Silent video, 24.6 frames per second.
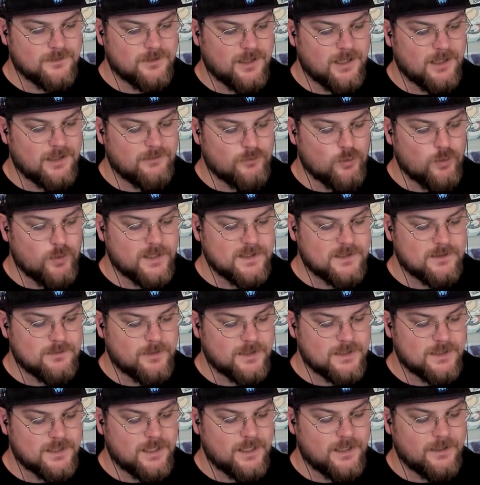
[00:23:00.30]
kind of a waste of my
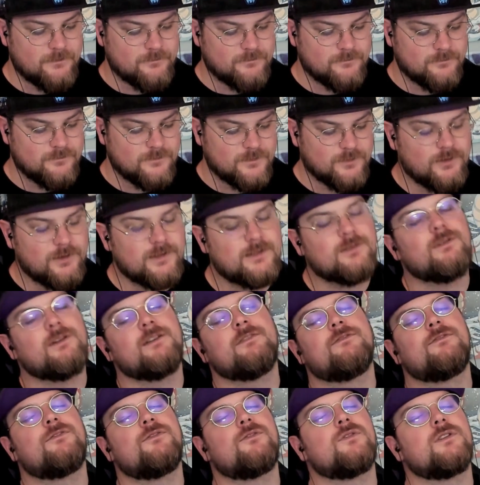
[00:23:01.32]
time. I have to wait
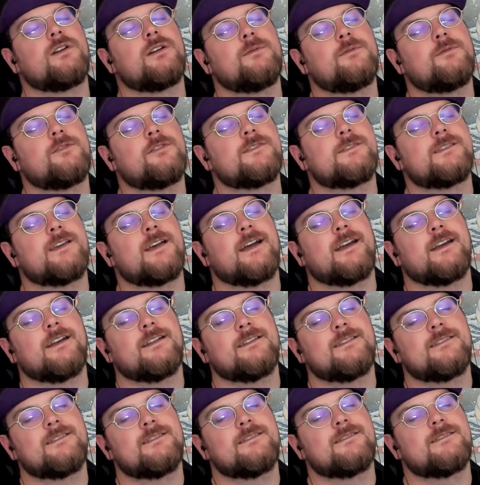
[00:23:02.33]
40 more
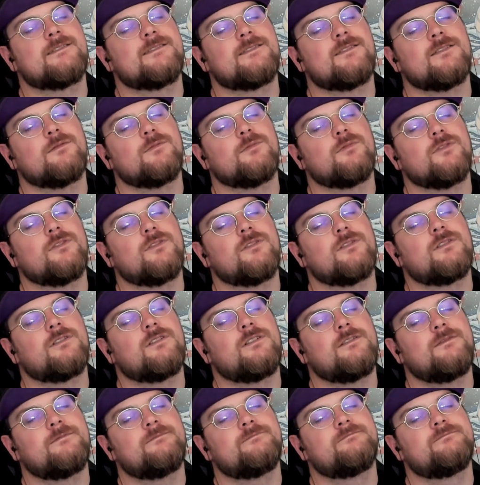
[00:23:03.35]
seconds. It's so brutal.